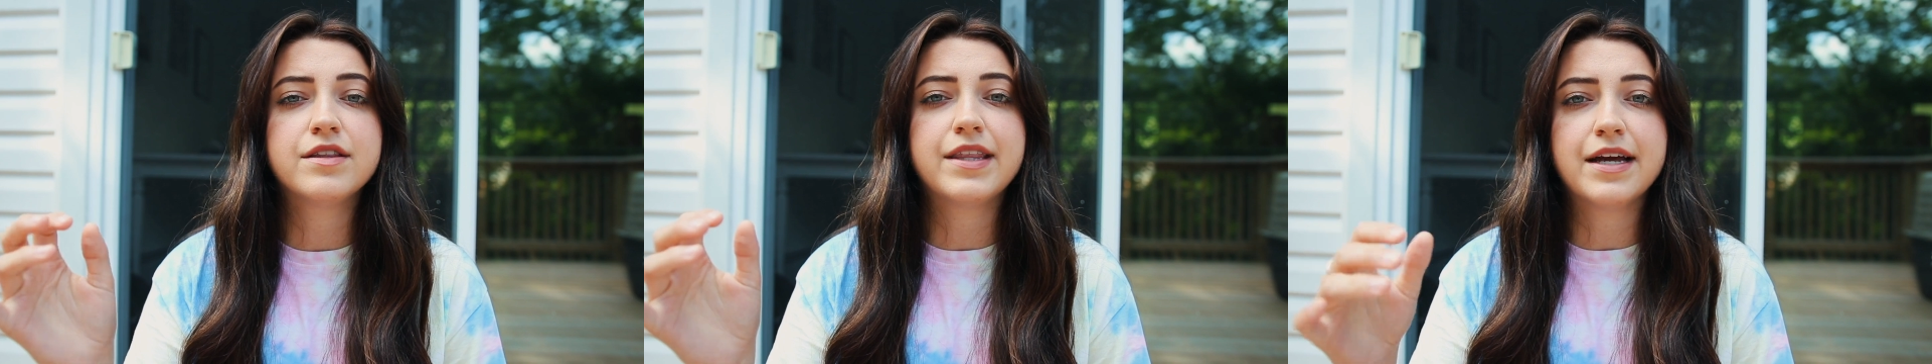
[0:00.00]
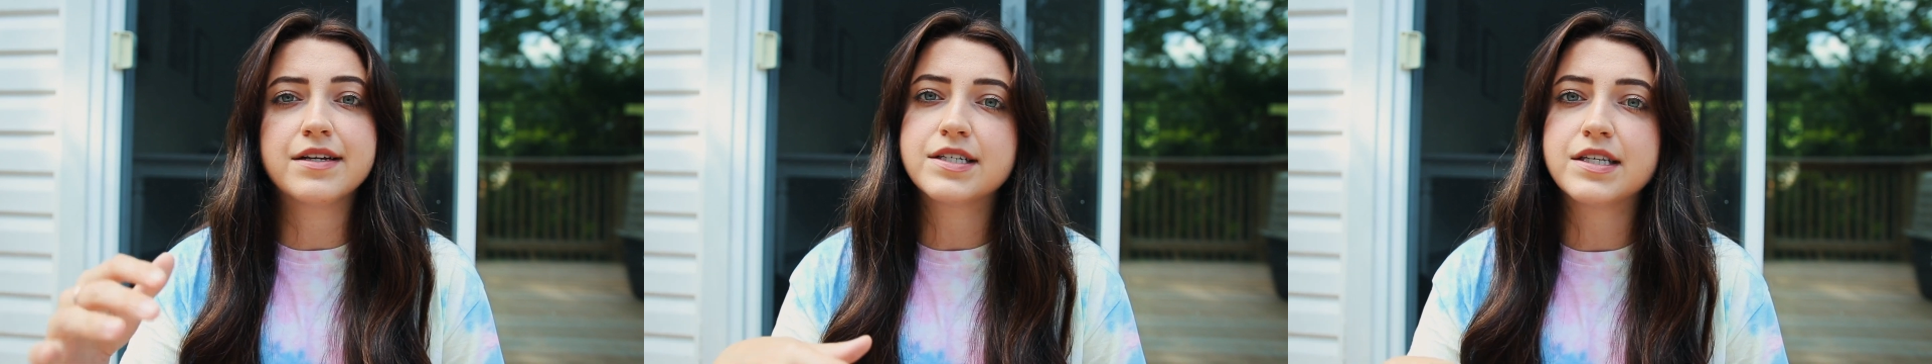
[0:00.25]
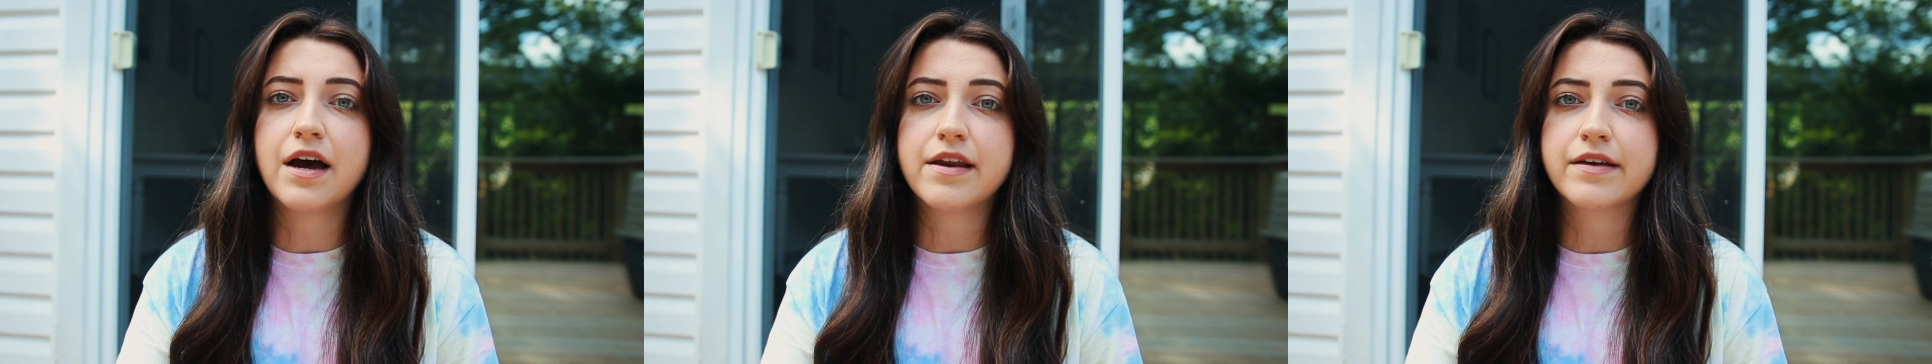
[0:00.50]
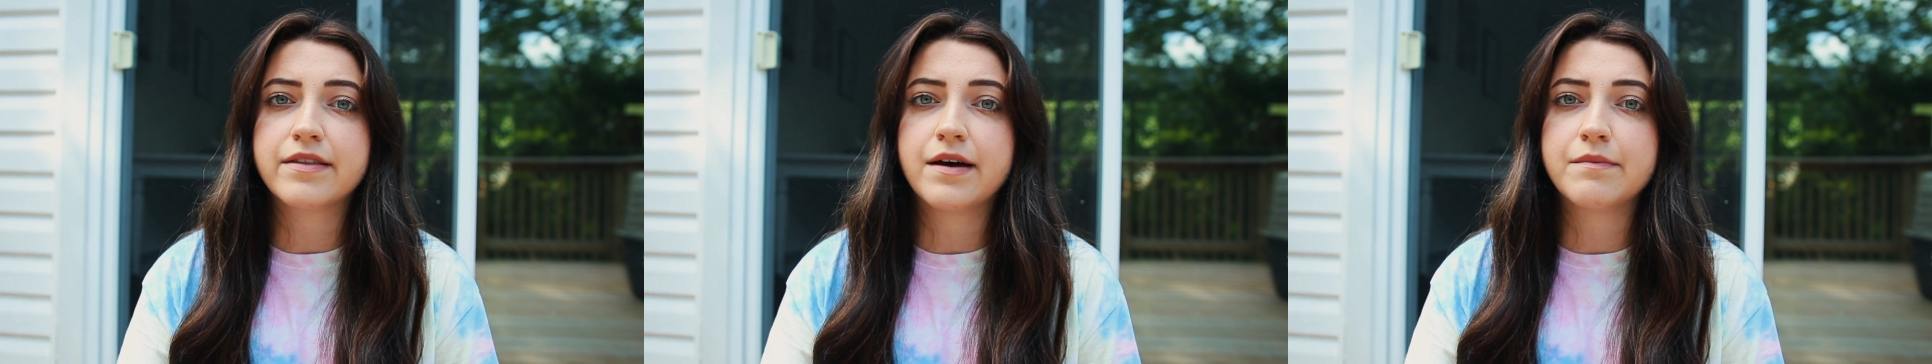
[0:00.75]
then
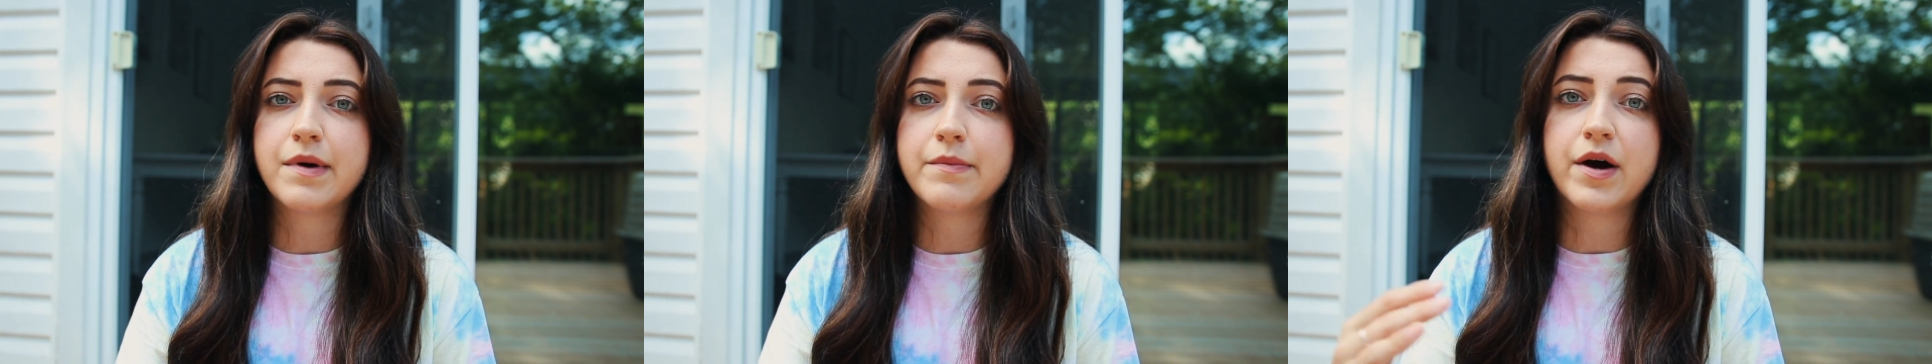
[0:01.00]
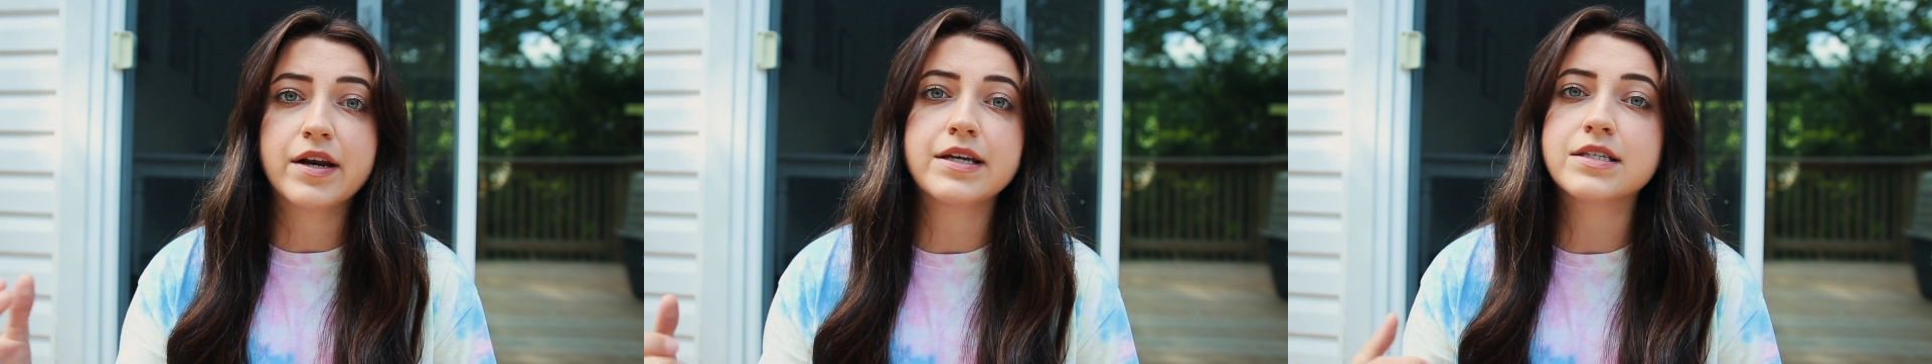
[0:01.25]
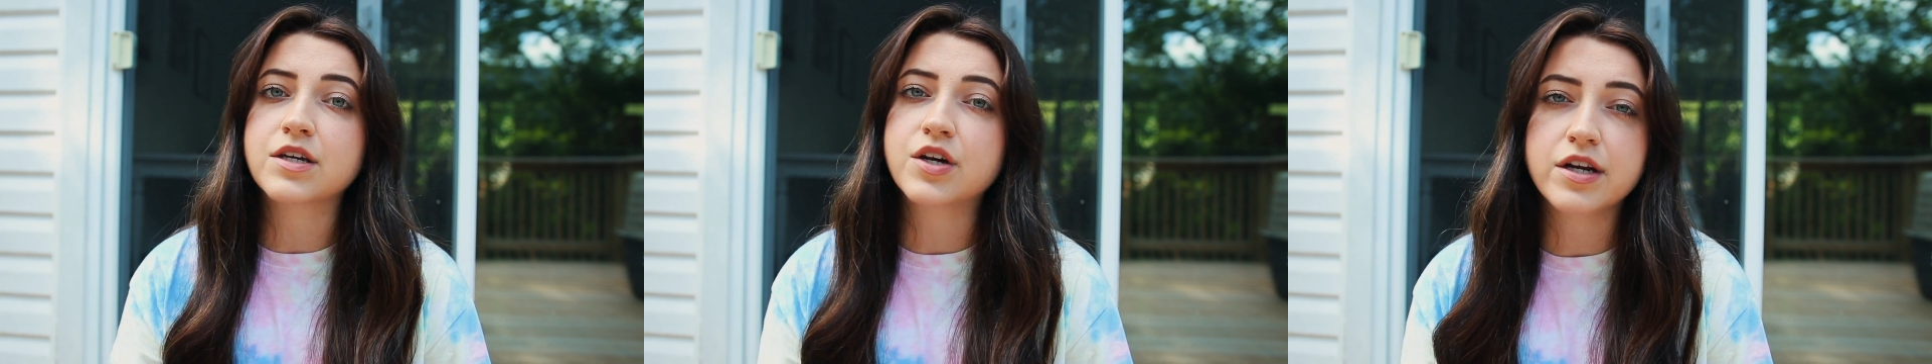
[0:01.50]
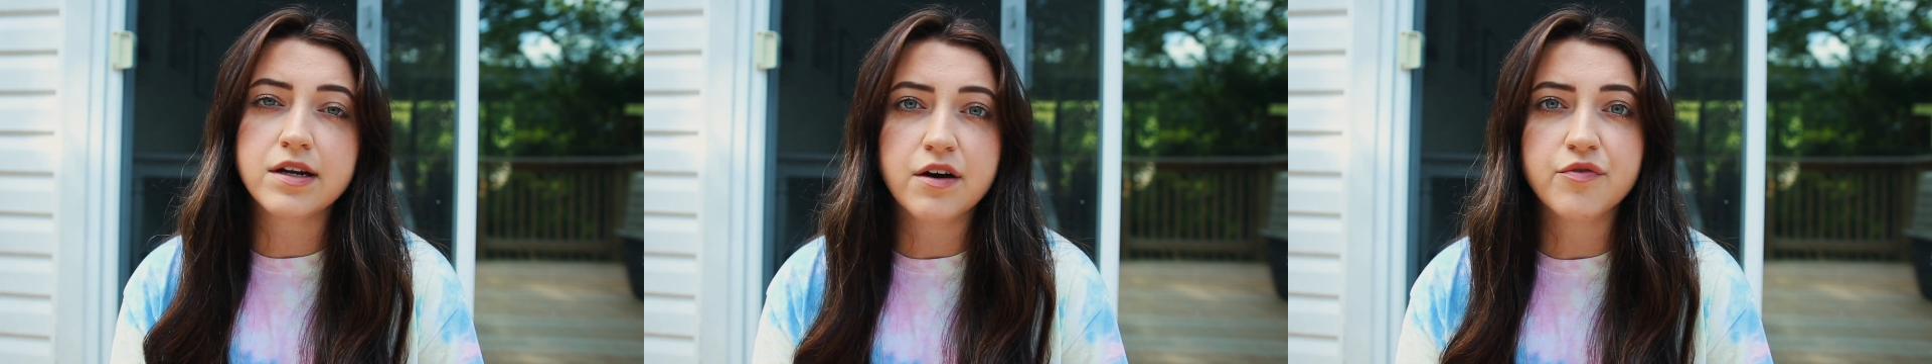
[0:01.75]
deciding that my body isn't
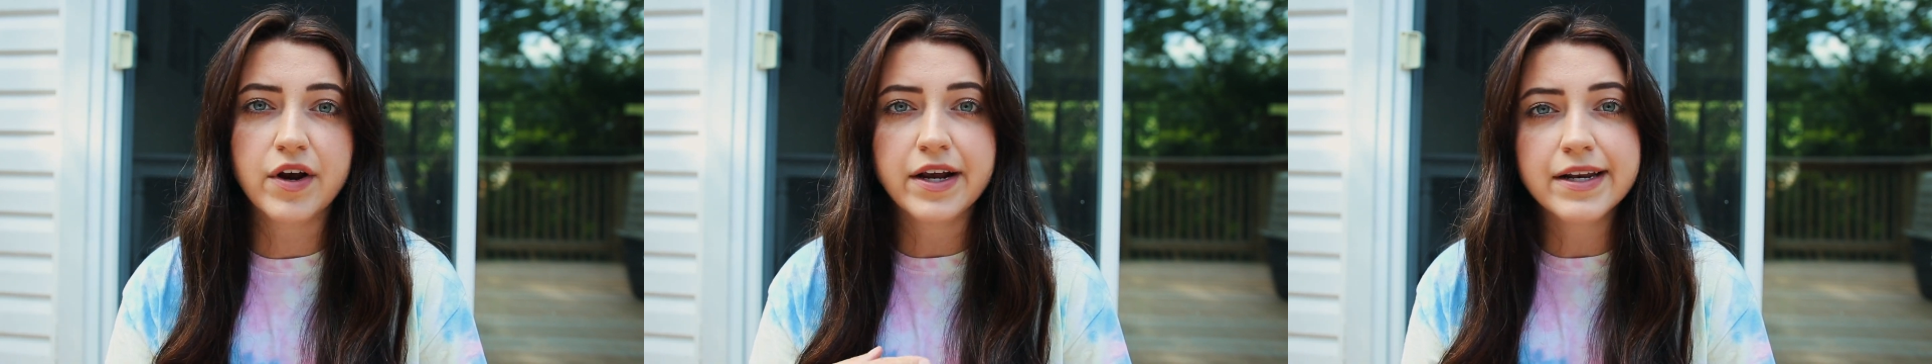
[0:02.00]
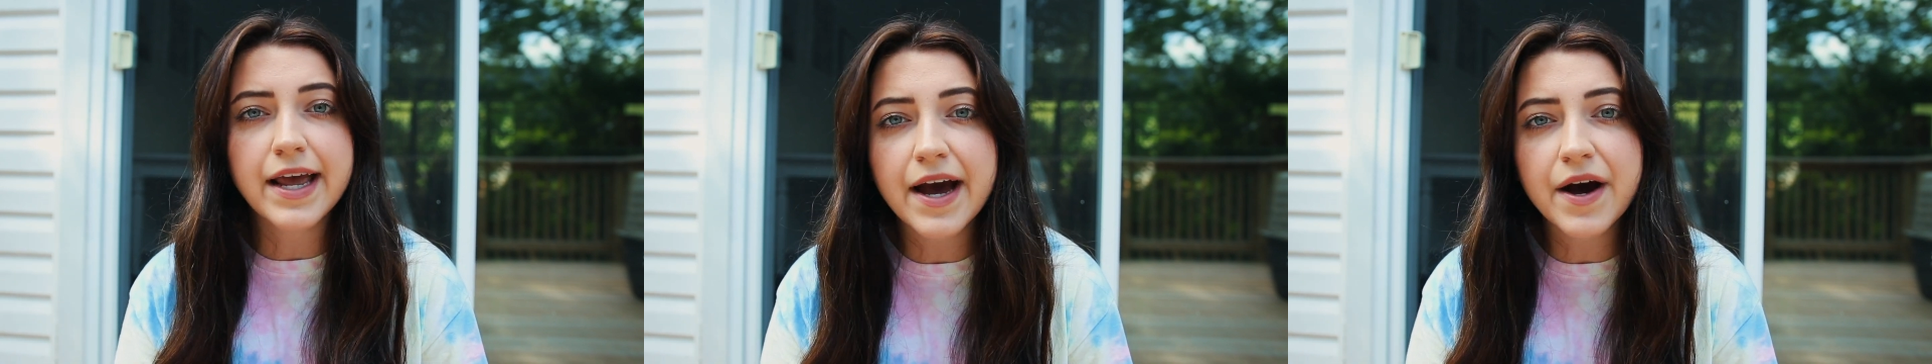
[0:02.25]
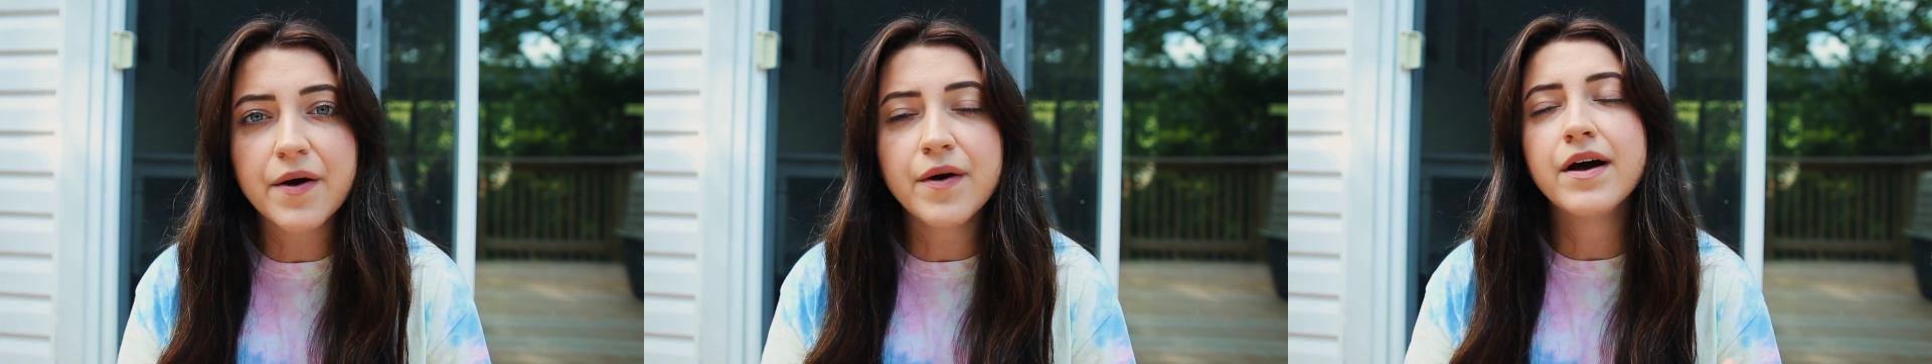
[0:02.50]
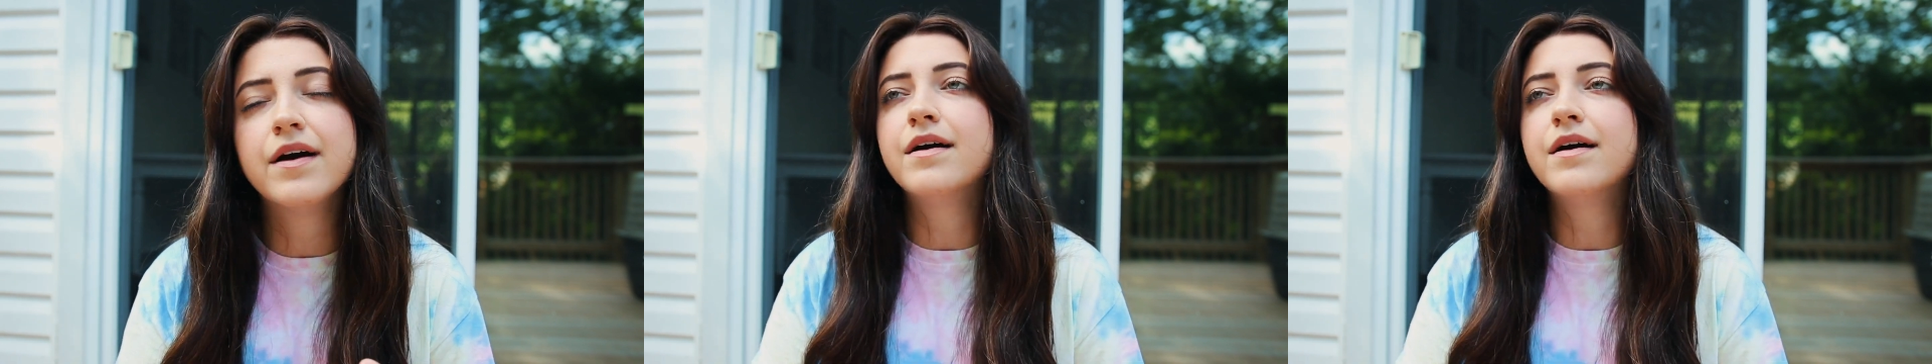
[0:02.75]
good enough right now